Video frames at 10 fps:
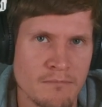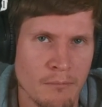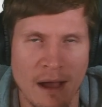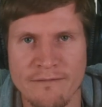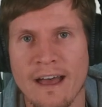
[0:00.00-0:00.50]

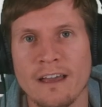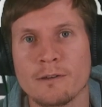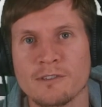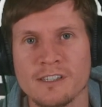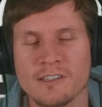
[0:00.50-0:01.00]
my
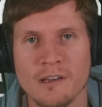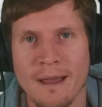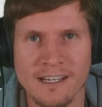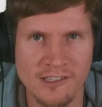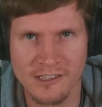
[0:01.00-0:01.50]
value of C
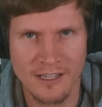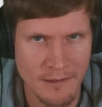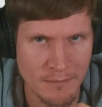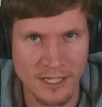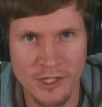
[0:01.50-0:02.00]
sub S
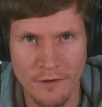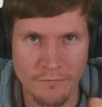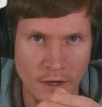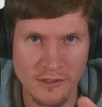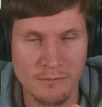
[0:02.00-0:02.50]
make sure
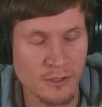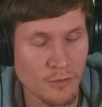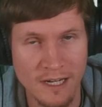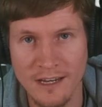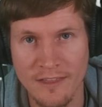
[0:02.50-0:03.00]
it falls in
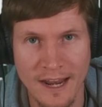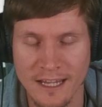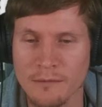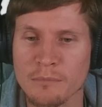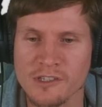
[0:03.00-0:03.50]
between, and then I
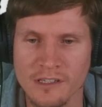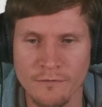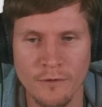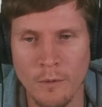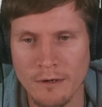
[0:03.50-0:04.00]
can
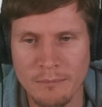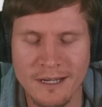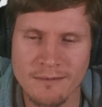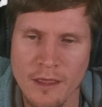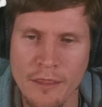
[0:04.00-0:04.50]
proceed forward.
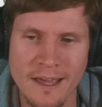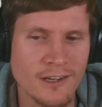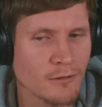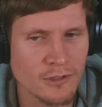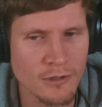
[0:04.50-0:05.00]
But they
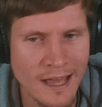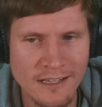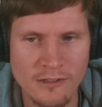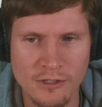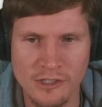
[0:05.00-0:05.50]
don't do
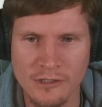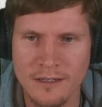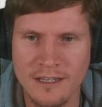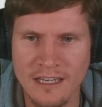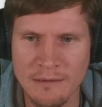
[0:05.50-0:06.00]
that, so
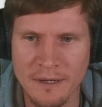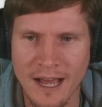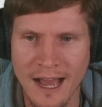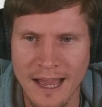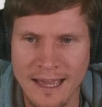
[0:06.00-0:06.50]
just keep an
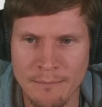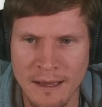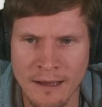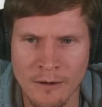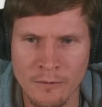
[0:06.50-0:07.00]
eye
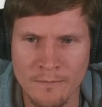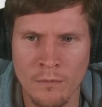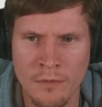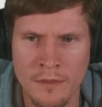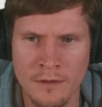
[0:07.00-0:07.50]
about
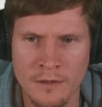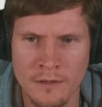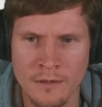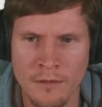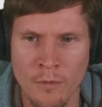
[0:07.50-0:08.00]

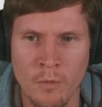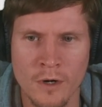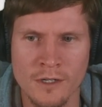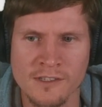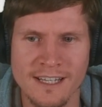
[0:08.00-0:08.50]
the, the
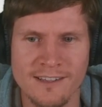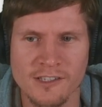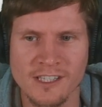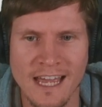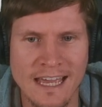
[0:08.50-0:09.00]
words that
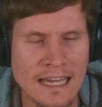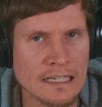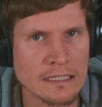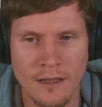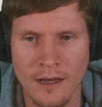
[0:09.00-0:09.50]
they're
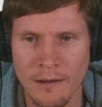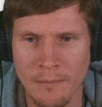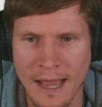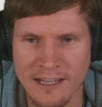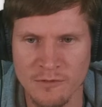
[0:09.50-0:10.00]
saying
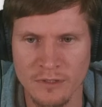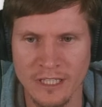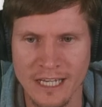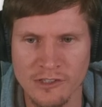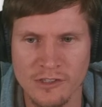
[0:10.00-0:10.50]
um, as it
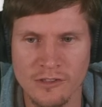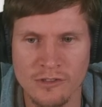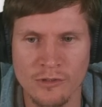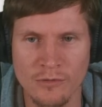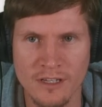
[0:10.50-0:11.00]
relates
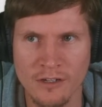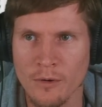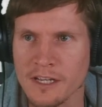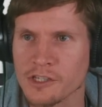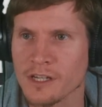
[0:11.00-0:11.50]
to the
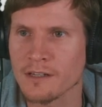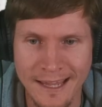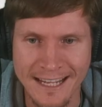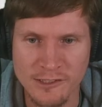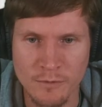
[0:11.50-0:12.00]
equation.
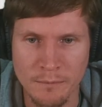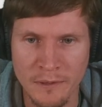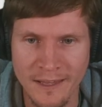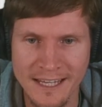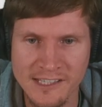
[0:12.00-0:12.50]
It's
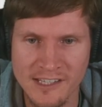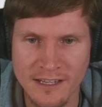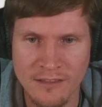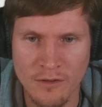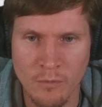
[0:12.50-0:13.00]

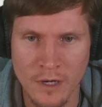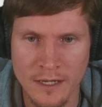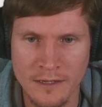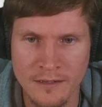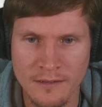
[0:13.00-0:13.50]
replacing the
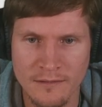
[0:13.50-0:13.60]
one